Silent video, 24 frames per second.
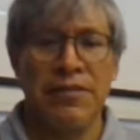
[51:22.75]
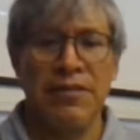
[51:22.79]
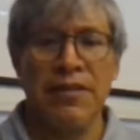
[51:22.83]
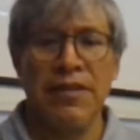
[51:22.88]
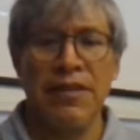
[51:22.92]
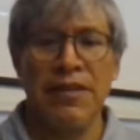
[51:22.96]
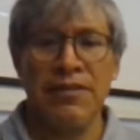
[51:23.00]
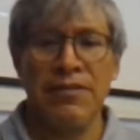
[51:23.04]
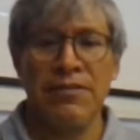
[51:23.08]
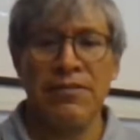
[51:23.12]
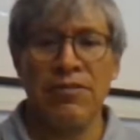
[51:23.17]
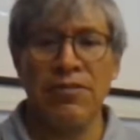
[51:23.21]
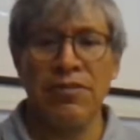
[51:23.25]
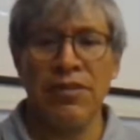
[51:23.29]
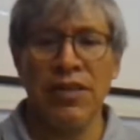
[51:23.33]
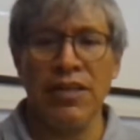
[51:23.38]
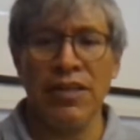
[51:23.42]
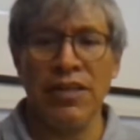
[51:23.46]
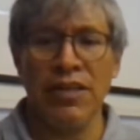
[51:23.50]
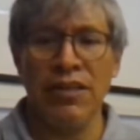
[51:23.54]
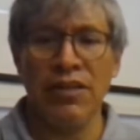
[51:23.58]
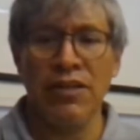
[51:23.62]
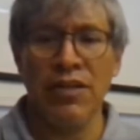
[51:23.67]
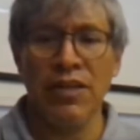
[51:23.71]
Yes,
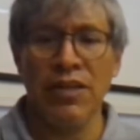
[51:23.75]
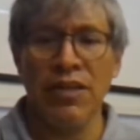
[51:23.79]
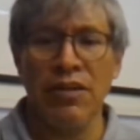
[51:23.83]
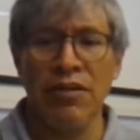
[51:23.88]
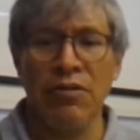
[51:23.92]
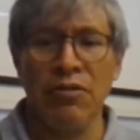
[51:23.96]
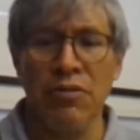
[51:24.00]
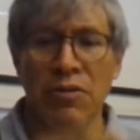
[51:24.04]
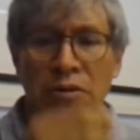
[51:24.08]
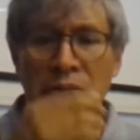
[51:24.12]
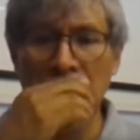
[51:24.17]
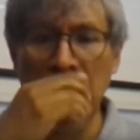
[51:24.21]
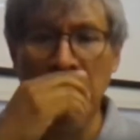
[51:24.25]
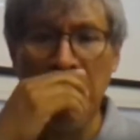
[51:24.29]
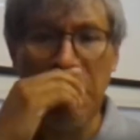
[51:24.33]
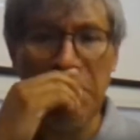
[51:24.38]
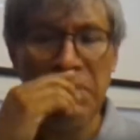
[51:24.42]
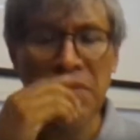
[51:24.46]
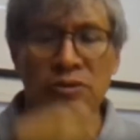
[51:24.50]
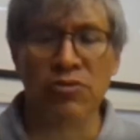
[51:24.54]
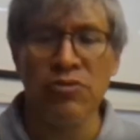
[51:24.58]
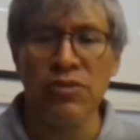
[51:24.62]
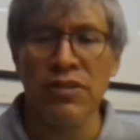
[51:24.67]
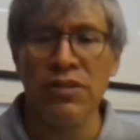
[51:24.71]
okay.
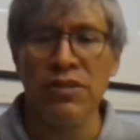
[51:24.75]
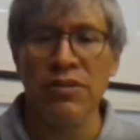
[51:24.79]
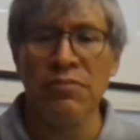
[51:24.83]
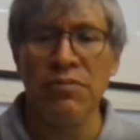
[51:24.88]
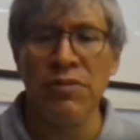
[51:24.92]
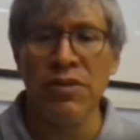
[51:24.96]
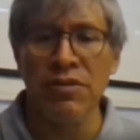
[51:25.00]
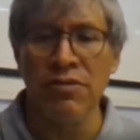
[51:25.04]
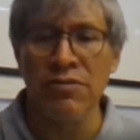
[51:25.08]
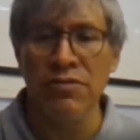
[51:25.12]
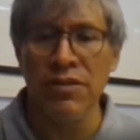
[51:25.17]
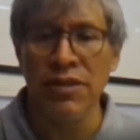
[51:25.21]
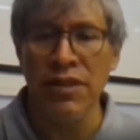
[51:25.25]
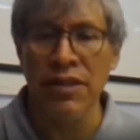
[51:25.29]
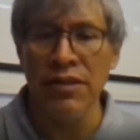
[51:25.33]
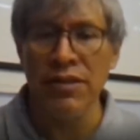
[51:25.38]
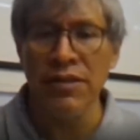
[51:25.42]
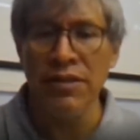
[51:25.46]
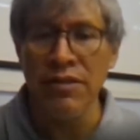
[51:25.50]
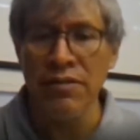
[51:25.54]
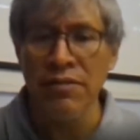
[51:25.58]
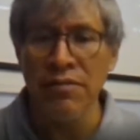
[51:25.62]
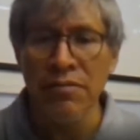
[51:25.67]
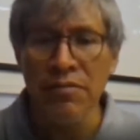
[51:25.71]
20 minutes.
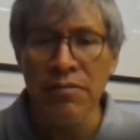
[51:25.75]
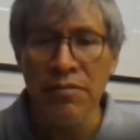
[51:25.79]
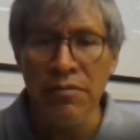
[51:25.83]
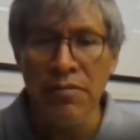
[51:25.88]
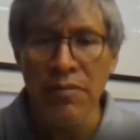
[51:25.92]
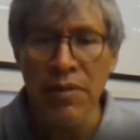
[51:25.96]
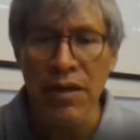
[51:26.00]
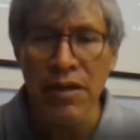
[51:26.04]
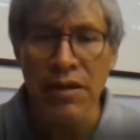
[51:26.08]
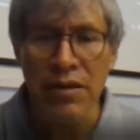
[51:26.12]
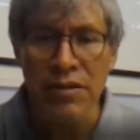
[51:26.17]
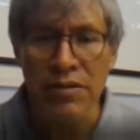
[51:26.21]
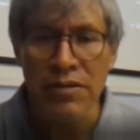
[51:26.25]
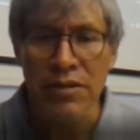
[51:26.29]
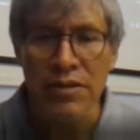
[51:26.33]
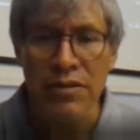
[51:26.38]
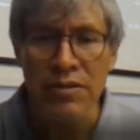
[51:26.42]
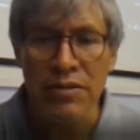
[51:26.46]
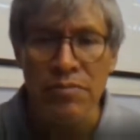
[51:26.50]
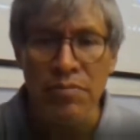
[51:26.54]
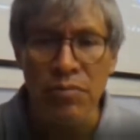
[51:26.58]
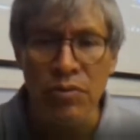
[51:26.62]
Yes.